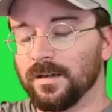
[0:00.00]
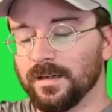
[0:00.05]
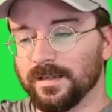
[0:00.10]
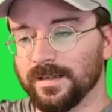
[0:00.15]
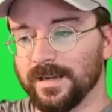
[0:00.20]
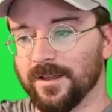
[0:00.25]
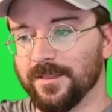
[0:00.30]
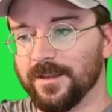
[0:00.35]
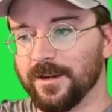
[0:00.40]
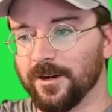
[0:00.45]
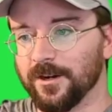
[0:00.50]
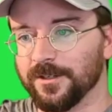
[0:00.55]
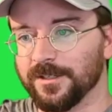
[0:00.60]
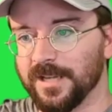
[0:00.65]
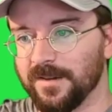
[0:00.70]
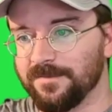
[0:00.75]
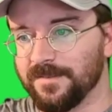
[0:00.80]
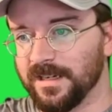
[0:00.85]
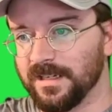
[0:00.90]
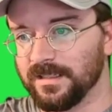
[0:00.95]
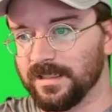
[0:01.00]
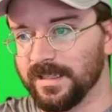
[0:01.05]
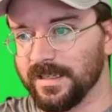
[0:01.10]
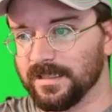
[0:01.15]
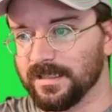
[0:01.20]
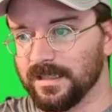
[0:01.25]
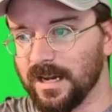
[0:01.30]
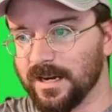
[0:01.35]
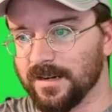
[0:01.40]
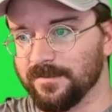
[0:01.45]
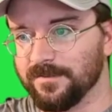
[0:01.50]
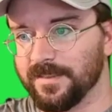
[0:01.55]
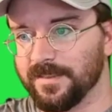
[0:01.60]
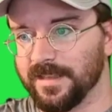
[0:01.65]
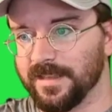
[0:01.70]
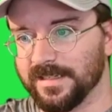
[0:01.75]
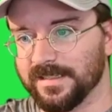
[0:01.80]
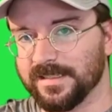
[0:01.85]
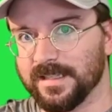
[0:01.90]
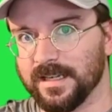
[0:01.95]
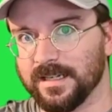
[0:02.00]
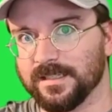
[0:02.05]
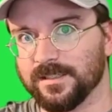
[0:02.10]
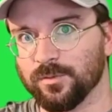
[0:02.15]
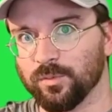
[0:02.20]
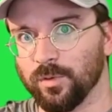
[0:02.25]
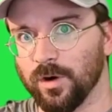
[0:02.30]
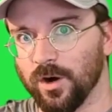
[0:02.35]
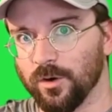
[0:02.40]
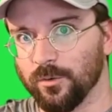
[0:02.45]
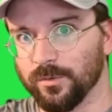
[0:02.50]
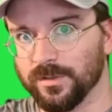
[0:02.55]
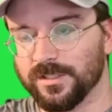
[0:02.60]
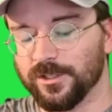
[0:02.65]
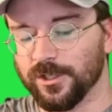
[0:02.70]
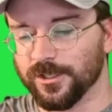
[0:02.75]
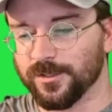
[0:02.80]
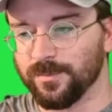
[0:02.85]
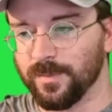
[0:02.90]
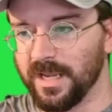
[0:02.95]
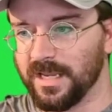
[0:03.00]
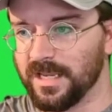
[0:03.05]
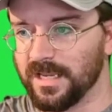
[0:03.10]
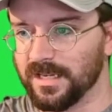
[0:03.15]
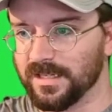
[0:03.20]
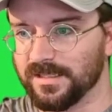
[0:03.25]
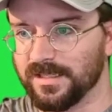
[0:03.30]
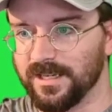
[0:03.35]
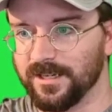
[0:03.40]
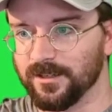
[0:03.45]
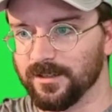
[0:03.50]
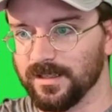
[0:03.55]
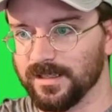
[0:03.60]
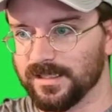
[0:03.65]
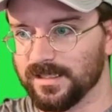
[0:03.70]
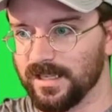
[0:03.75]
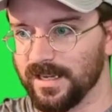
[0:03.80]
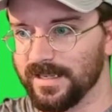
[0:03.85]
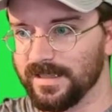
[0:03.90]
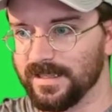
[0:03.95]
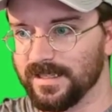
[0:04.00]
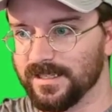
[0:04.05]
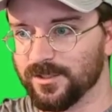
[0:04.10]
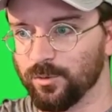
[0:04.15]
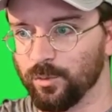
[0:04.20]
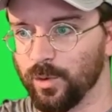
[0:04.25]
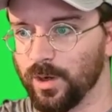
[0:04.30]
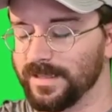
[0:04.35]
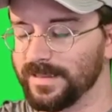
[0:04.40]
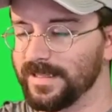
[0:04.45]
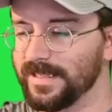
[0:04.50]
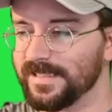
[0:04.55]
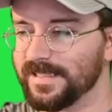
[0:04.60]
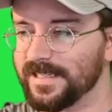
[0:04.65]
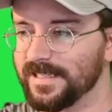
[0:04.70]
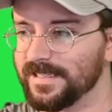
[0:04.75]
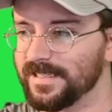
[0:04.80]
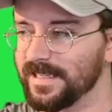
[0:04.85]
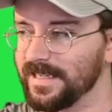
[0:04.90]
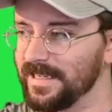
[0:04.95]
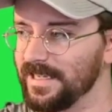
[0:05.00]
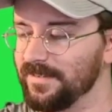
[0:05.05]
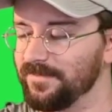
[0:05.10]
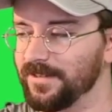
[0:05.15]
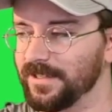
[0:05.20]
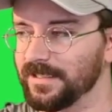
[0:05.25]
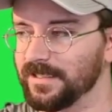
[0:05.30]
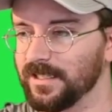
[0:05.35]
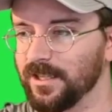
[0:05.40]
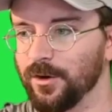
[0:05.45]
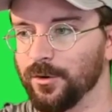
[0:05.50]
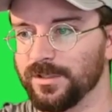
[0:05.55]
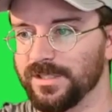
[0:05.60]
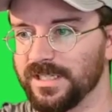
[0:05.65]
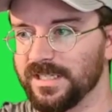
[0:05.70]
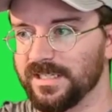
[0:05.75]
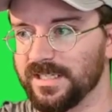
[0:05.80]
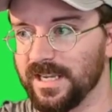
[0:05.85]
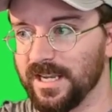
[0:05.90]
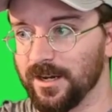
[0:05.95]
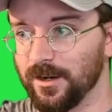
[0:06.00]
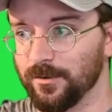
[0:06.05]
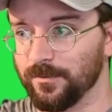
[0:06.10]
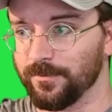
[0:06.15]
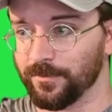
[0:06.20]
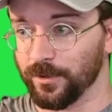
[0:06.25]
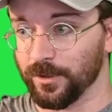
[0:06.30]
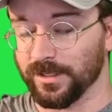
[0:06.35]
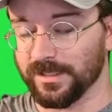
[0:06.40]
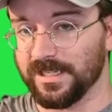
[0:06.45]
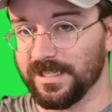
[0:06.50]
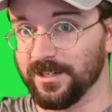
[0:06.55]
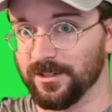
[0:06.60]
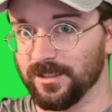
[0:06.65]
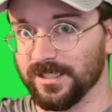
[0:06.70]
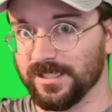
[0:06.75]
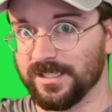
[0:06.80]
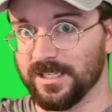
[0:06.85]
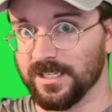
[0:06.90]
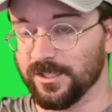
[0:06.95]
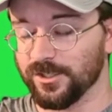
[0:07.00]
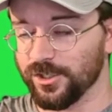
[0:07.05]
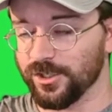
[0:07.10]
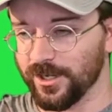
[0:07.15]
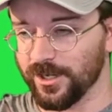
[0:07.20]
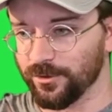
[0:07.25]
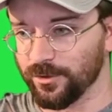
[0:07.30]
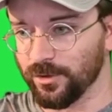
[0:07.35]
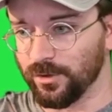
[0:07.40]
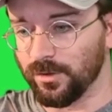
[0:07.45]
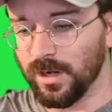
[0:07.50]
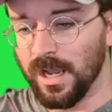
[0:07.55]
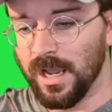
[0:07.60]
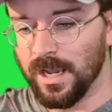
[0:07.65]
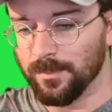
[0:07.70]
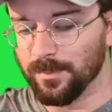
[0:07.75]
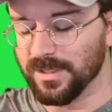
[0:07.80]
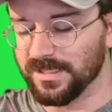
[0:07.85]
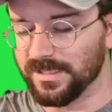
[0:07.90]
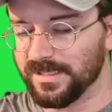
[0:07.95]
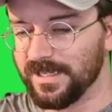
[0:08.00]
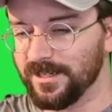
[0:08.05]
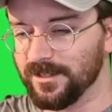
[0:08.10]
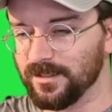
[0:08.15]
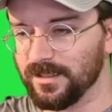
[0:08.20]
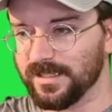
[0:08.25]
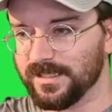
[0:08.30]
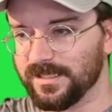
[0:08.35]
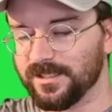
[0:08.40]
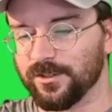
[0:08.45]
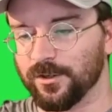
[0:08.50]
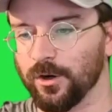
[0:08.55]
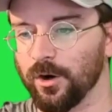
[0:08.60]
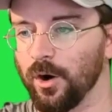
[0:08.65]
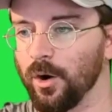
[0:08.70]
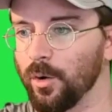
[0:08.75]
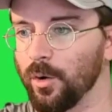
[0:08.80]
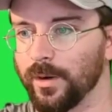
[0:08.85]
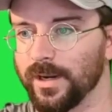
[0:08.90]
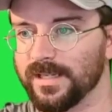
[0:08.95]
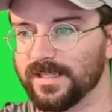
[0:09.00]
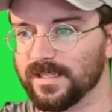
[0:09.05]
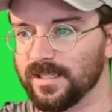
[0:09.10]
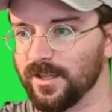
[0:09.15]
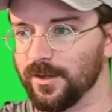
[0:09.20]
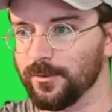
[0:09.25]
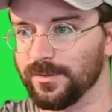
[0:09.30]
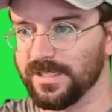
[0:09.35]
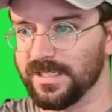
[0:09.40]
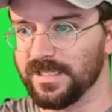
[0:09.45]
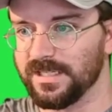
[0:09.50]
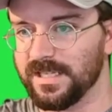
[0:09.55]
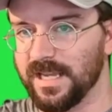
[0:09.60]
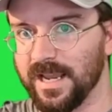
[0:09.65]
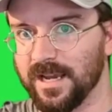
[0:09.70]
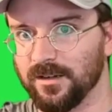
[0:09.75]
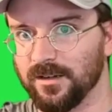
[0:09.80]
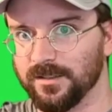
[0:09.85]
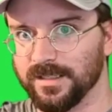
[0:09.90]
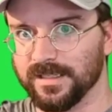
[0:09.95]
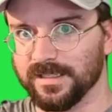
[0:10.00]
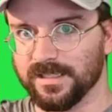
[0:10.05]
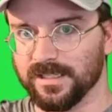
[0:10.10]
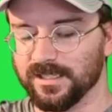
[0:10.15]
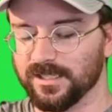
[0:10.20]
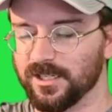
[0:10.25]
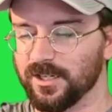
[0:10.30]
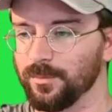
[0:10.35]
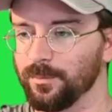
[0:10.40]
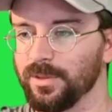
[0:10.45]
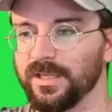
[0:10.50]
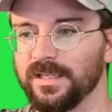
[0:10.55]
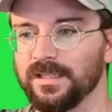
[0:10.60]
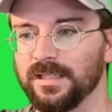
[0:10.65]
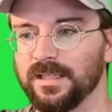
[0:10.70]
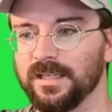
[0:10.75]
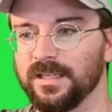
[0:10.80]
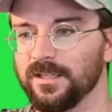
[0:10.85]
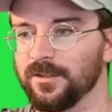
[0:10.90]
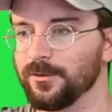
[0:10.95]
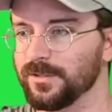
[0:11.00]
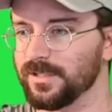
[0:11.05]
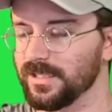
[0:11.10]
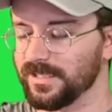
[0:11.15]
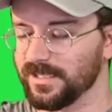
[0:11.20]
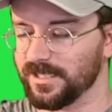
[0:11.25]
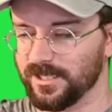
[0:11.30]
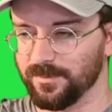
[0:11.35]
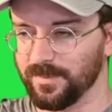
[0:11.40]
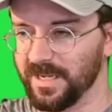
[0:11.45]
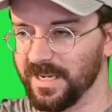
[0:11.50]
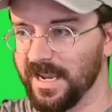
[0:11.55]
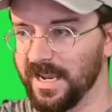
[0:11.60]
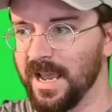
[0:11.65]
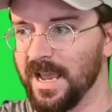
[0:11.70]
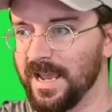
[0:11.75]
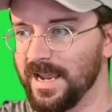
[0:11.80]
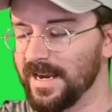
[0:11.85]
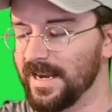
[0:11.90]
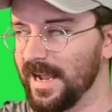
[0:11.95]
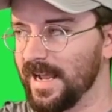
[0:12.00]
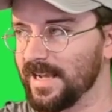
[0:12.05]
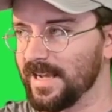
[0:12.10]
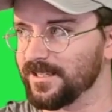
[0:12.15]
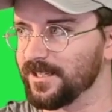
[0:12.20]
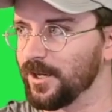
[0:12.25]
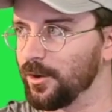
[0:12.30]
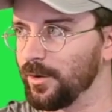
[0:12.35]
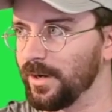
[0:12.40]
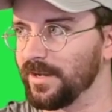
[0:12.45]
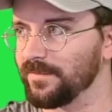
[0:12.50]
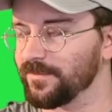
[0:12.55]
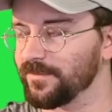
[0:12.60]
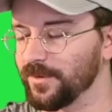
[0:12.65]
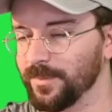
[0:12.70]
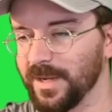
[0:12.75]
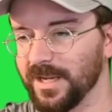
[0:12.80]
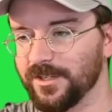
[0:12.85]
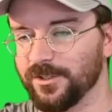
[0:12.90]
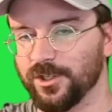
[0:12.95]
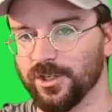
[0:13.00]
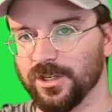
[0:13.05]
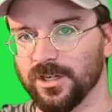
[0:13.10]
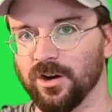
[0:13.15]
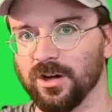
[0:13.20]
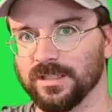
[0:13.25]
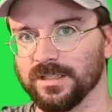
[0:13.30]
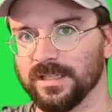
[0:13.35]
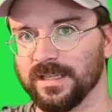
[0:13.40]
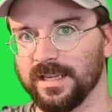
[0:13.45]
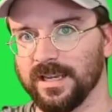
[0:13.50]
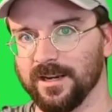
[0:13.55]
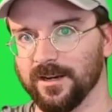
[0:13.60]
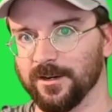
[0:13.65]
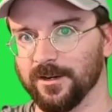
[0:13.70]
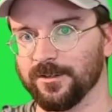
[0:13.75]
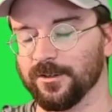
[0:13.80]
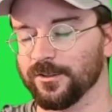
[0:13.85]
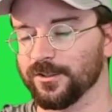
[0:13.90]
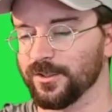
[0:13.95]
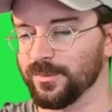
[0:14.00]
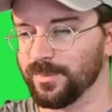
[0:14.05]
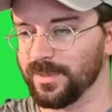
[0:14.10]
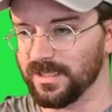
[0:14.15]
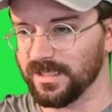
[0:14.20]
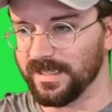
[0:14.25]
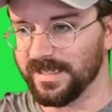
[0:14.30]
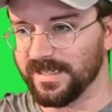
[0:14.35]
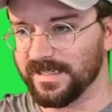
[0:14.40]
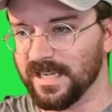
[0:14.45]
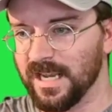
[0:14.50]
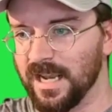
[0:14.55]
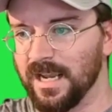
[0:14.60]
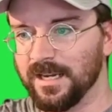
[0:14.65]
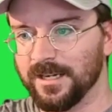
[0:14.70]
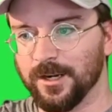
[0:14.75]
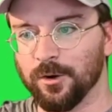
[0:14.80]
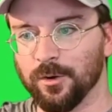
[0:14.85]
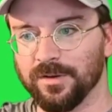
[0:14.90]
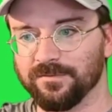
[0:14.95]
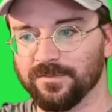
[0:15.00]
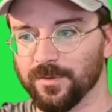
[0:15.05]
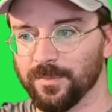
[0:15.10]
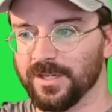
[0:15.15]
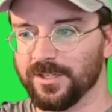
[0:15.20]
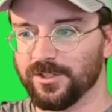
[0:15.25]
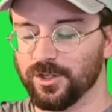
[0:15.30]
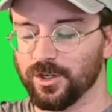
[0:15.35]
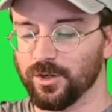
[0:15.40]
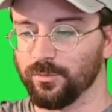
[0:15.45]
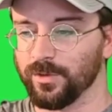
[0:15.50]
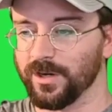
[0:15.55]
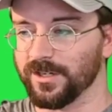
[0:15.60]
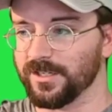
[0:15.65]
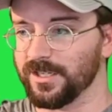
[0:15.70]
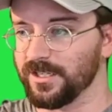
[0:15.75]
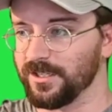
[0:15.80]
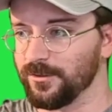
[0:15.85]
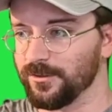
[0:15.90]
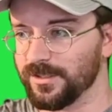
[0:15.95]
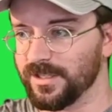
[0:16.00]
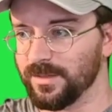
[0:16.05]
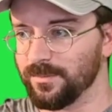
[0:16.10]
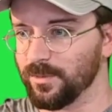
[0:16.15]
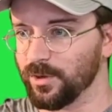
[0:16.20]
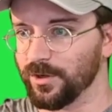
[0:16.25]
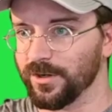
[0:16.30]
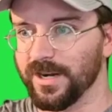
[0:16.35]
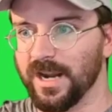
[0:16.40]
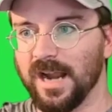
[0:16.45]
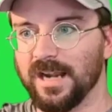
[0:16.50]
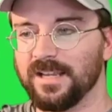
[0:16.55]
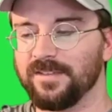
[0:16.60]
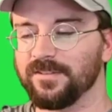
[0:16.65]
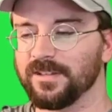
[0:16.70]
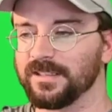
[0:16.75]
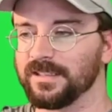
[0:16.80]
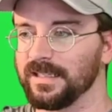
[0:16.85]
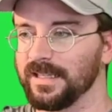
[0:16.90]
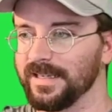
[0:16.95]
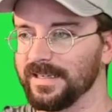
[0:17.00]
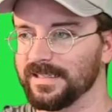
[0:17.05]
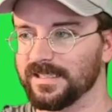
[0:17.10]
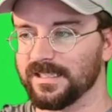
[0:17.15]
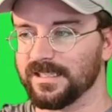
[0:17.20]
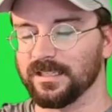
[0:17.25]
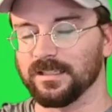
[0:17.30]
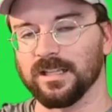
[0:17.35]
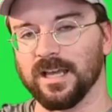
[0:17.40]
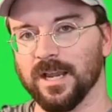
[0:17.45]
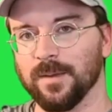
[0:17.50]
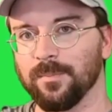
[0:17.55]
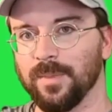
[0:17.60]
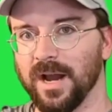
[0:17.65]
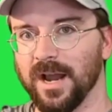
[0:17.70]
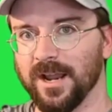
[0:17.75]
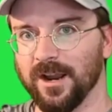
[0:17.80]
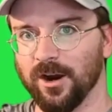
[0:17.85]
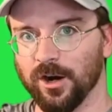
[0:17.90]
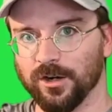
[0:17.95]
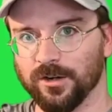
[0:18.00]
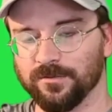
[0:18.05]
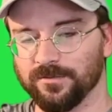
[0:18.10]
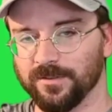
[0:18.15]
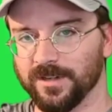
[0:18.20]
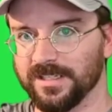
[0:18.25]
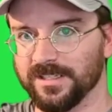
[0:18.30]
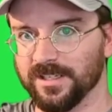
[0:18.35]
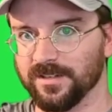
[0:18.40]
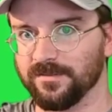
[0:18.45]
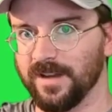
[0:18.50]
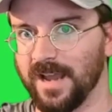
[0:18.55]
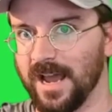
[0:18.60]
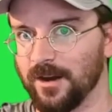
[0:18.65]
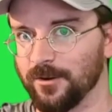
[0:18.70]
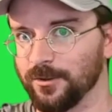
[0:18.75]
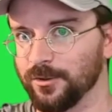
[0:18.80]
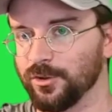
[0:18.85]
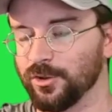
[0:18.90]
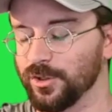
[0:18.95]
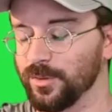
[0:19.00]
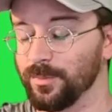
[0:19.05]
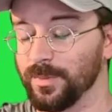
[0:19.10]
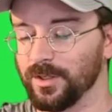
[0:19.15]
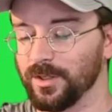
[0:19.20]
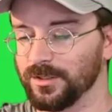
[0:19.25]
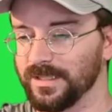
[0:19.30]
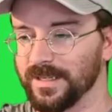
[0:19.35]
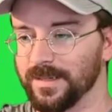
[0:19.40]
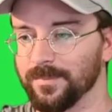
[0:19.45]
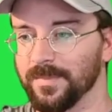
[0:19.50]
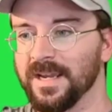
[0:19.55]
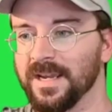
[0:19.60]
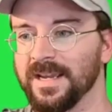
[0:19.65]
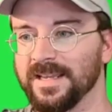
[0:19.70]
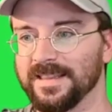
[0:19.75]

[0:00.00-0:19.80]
Now there are definitely a lot of things that is wrong with just making a tier list like this. One, this is even low detail for a tier list in general, but tier lists are always low detail. This is completely useless to me. It has no information on the character's abilities, no information on where to use them, or not even links to like biographies of how you should build them.